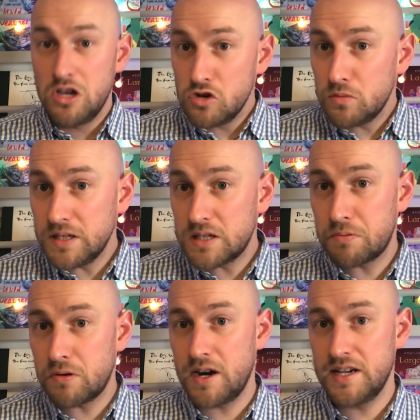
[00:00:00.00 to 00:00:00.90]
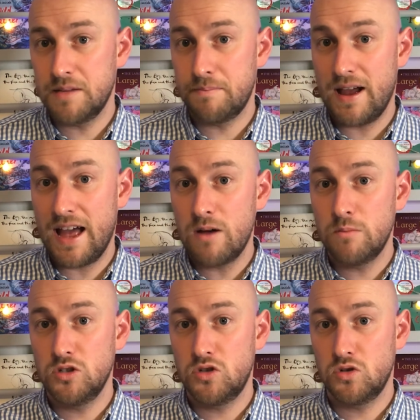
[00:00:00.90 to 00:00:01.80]
You'll be surprised about how
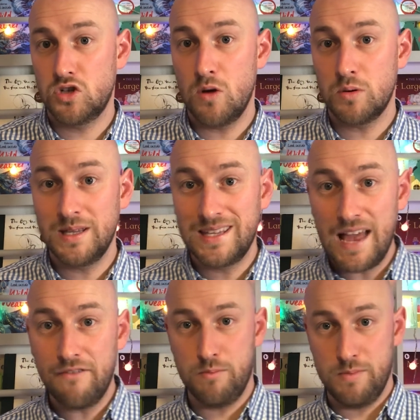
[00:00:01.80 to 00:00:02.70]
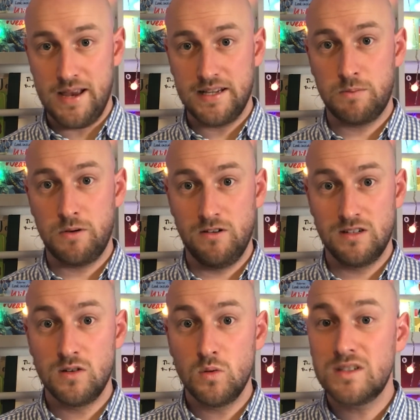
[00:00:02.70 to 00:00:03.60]
much your child can get from that
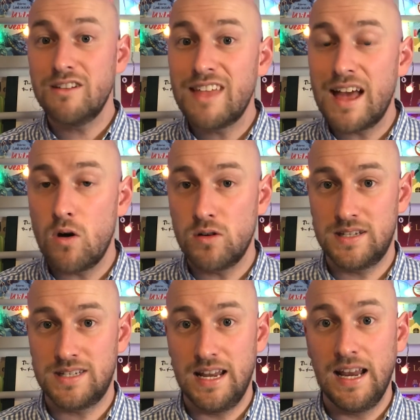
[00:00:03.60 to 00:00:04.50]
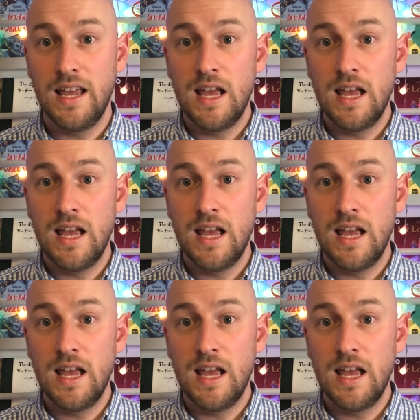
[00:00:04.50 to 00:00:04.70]
experience and also that honesty.